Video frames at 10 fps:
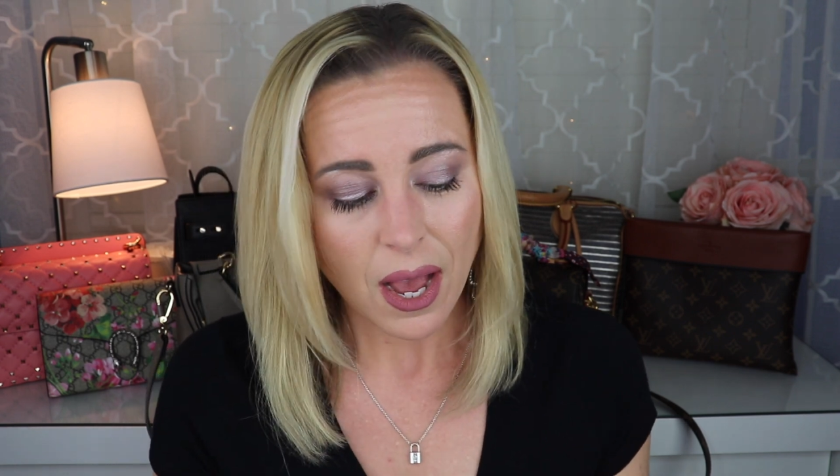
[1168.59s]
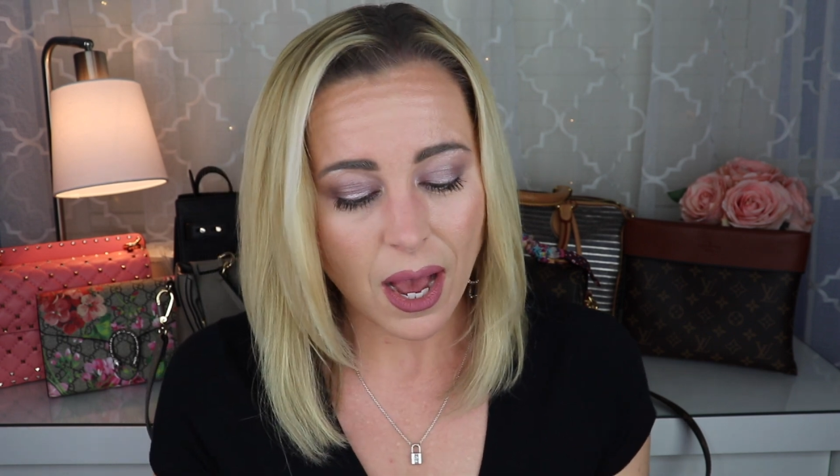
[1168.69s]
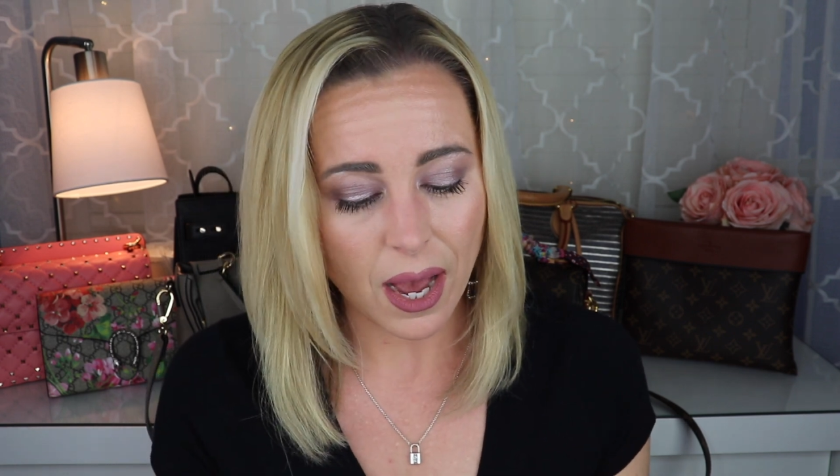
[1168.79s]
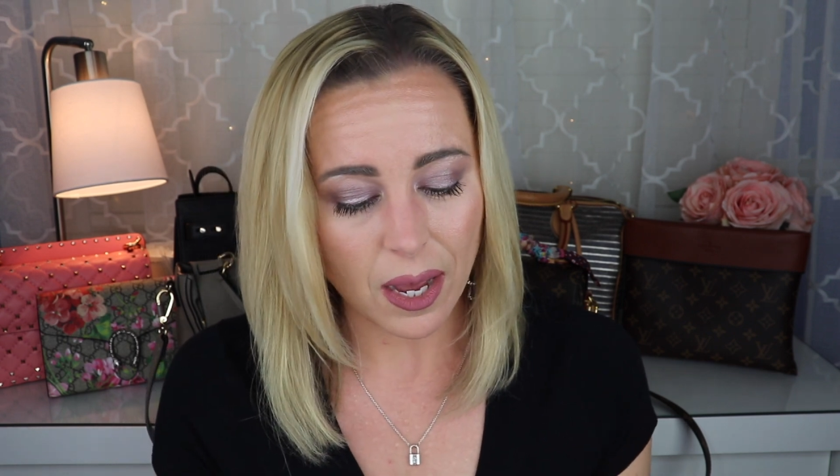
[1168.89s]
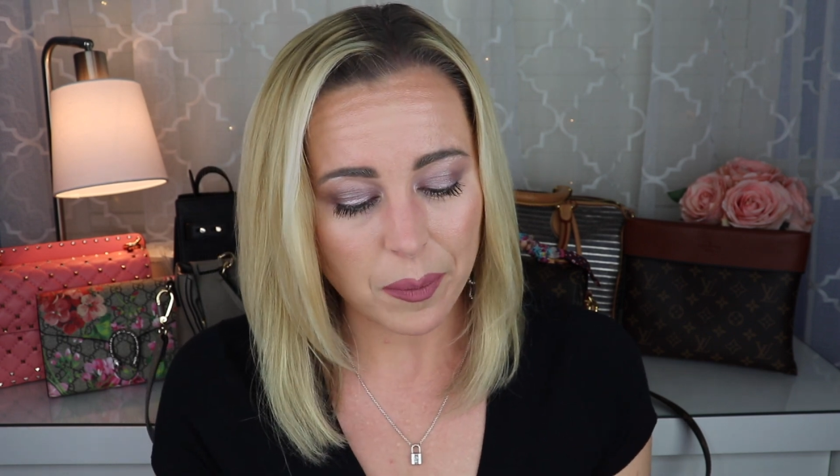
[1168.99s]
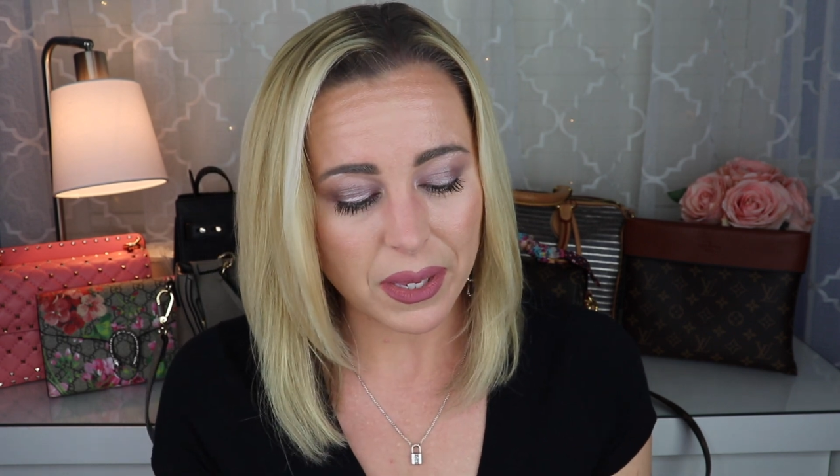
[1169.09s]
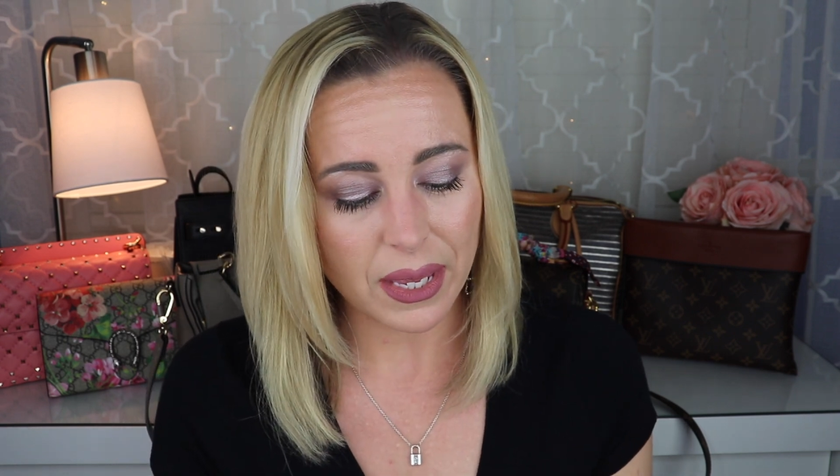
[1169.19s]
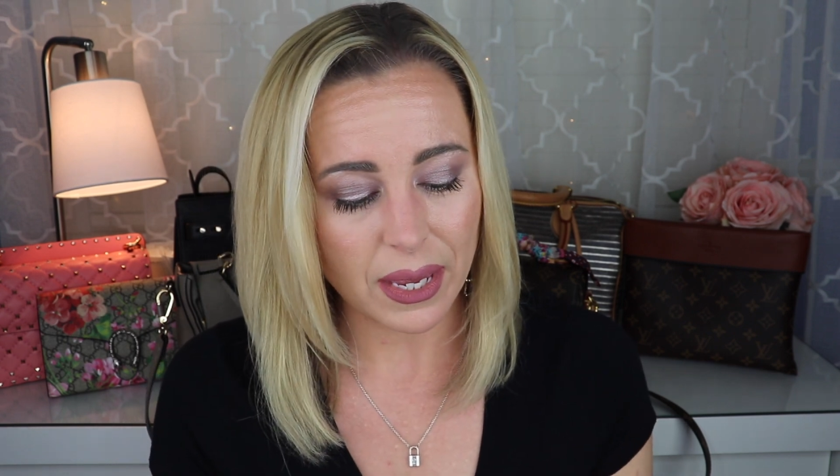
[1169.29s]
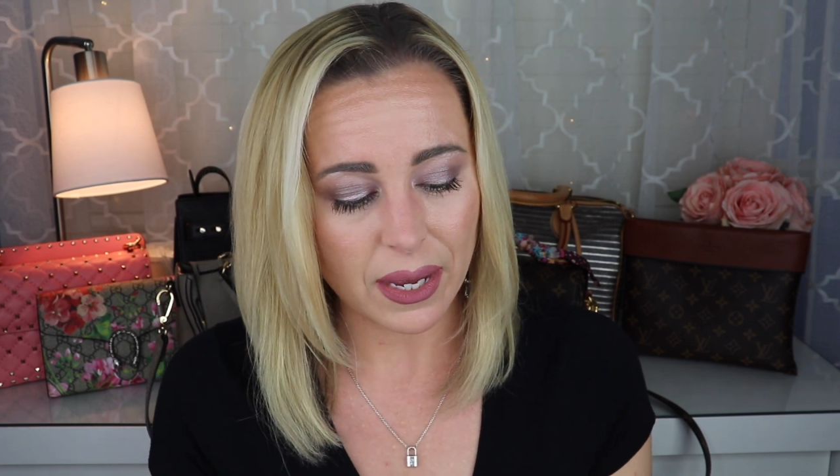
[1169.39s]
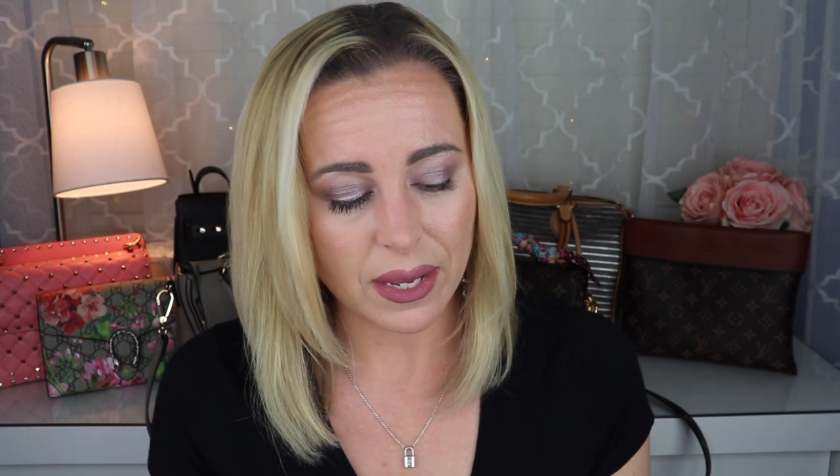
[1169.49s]

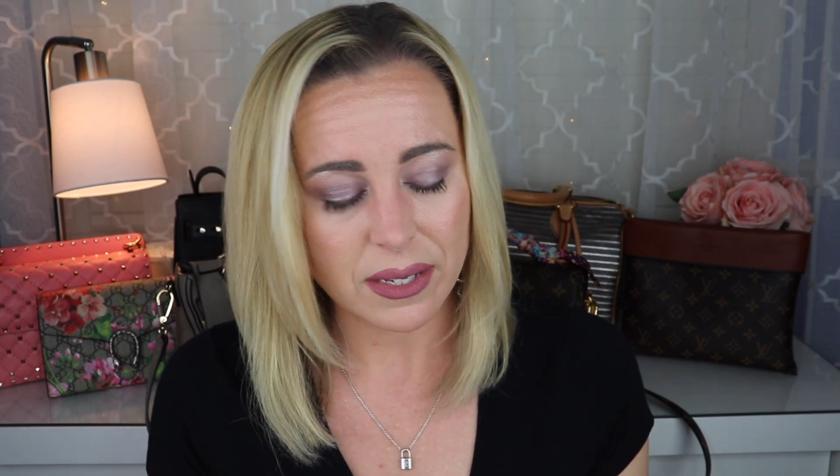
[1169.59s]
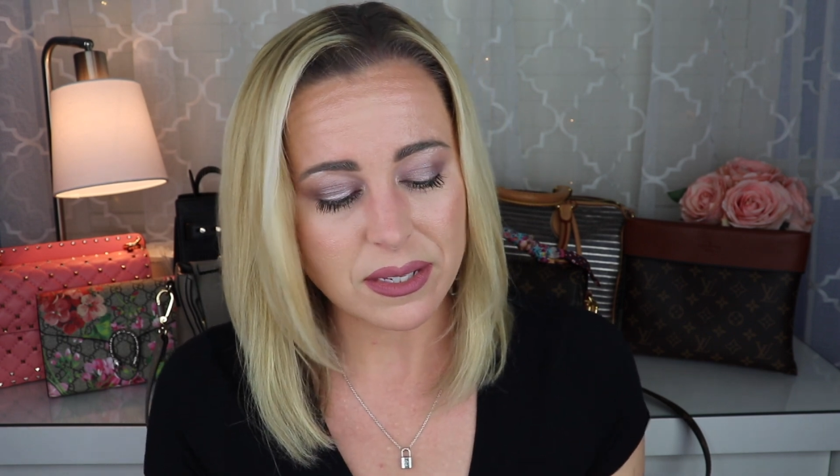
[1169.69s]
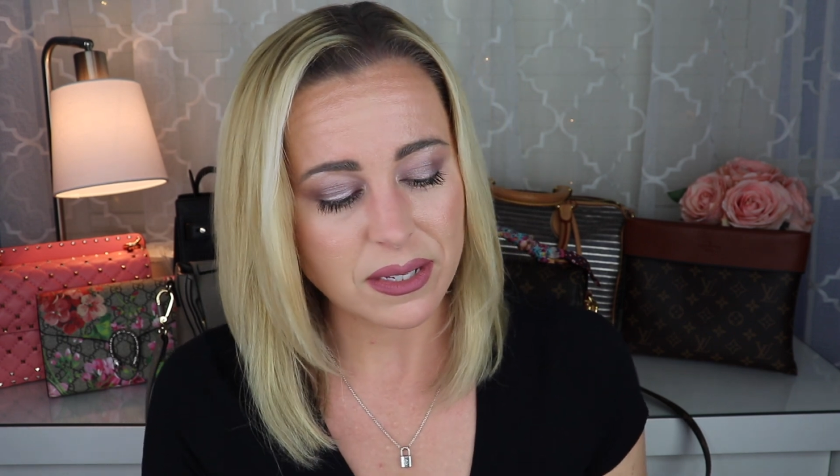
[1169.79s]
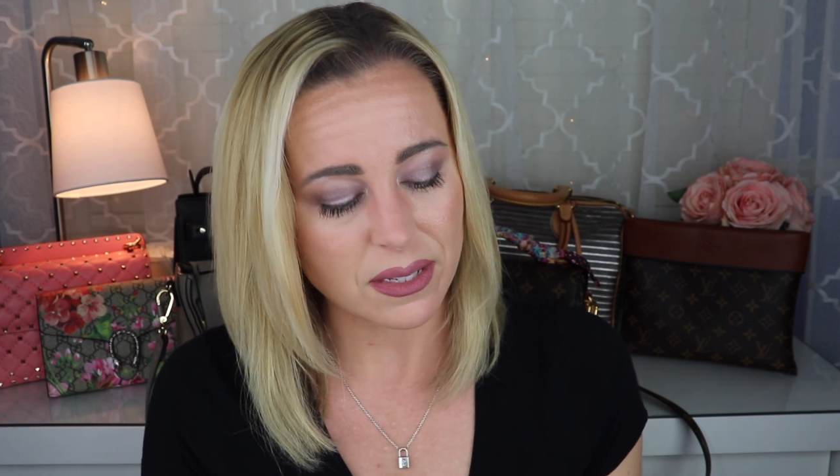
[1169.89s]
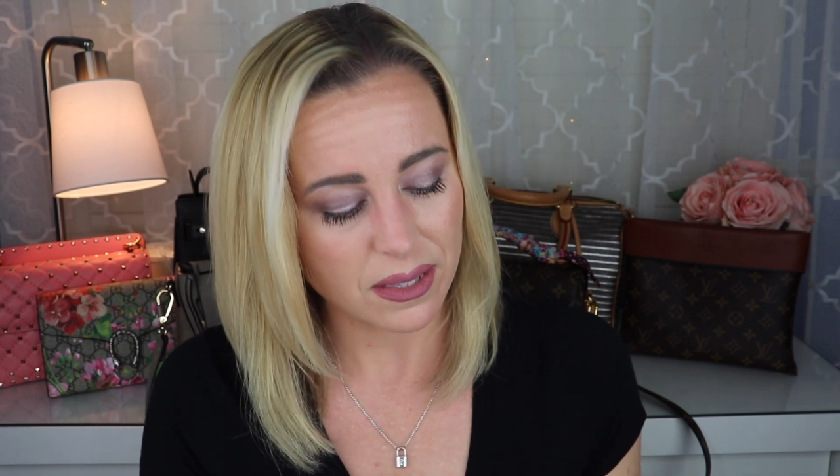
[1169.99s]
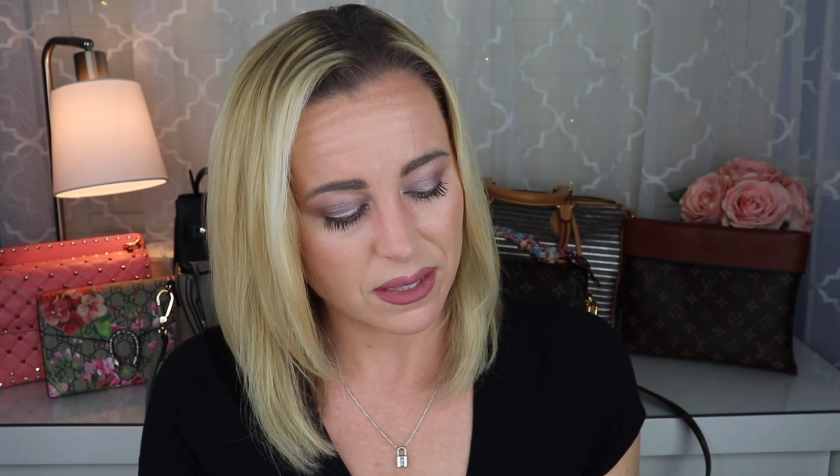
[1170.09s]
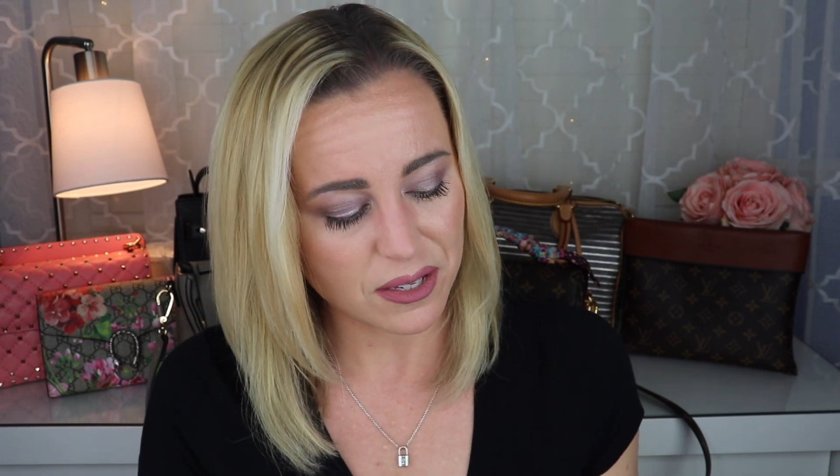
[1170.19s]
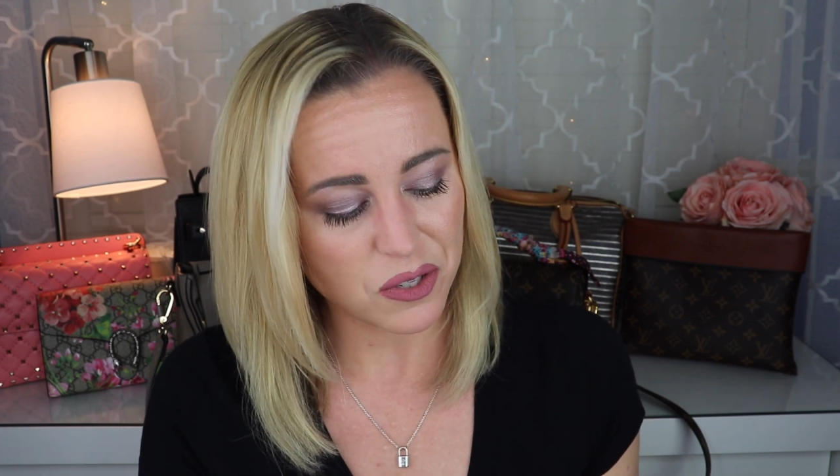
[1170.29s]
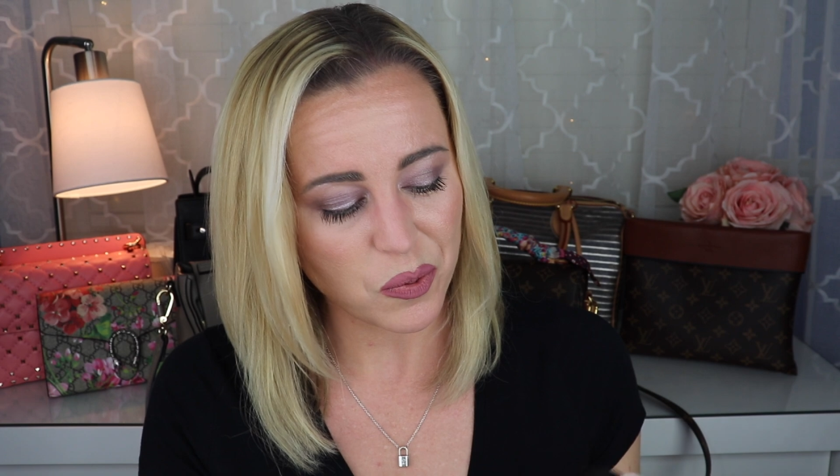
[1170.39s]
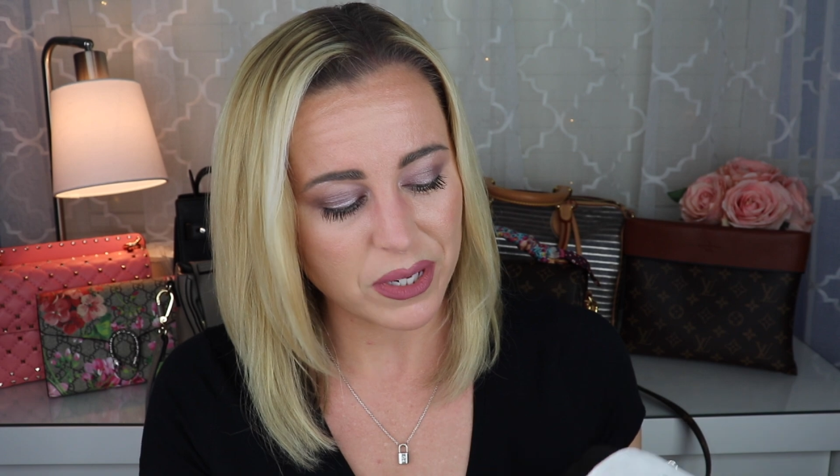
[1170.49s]
And
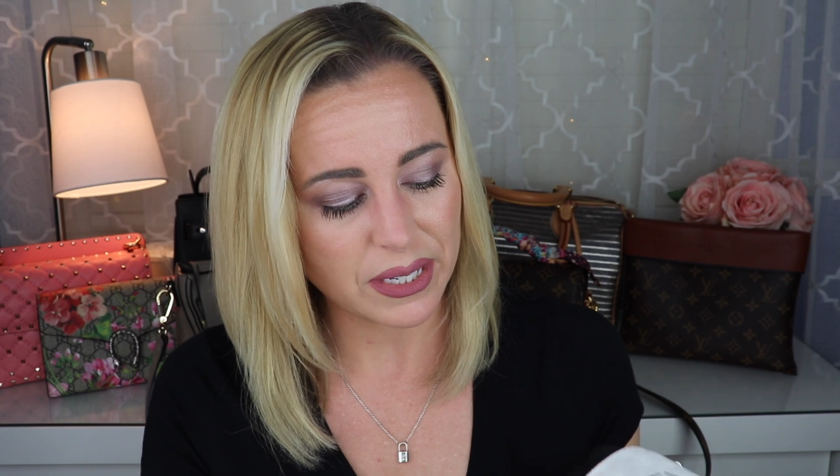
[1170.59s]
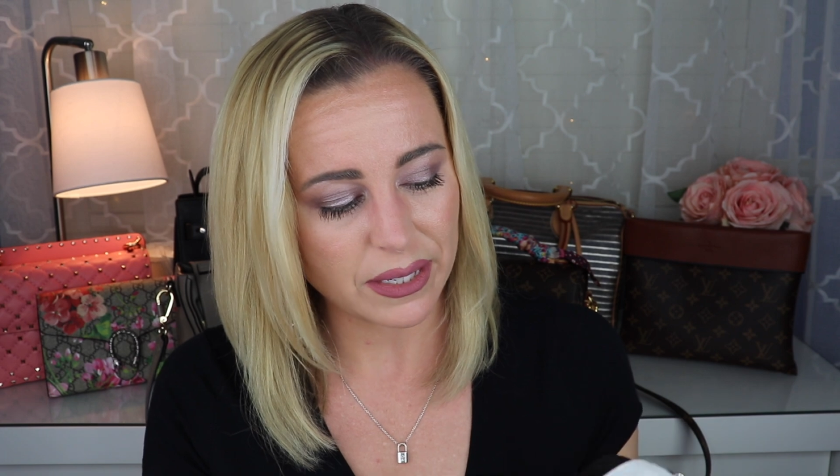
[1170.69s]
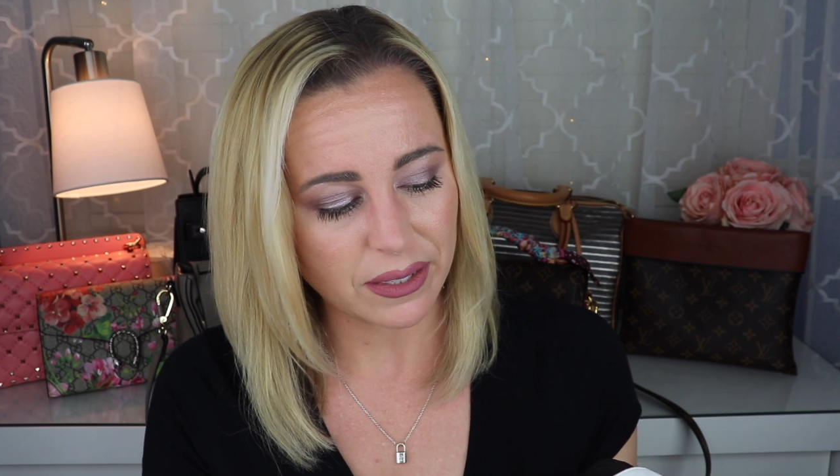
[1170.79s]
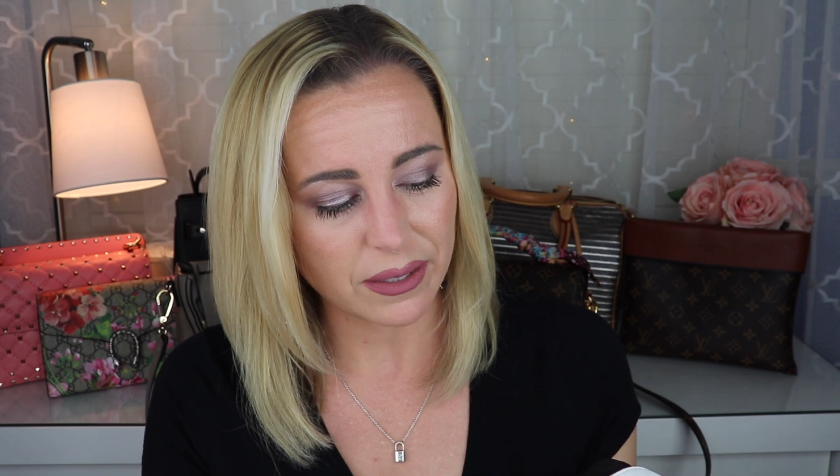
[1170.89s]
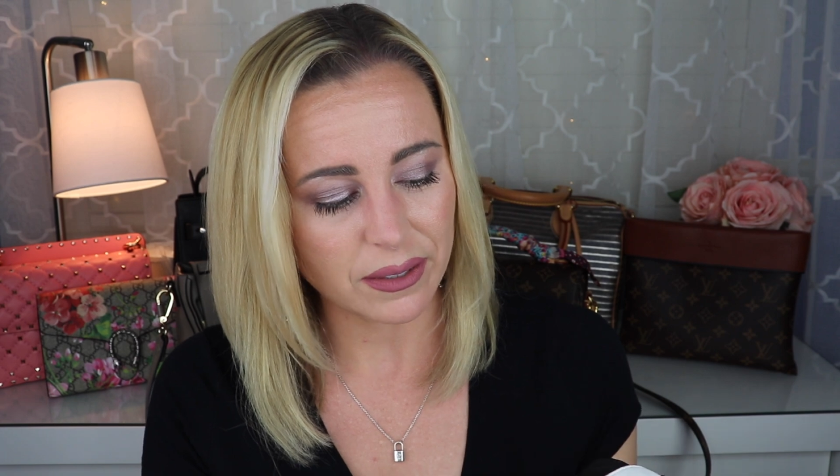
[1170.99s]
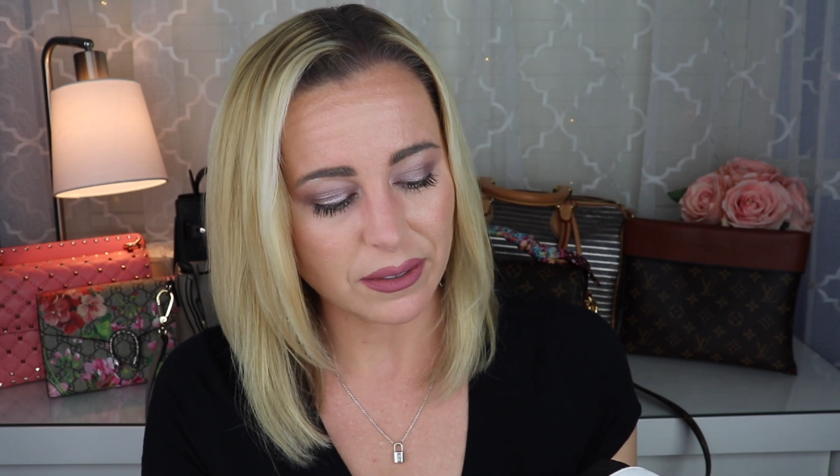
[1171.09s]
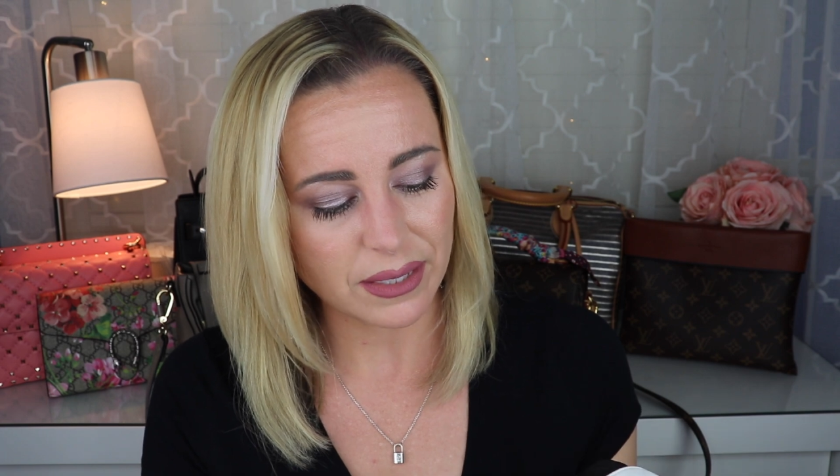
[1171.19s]
this one here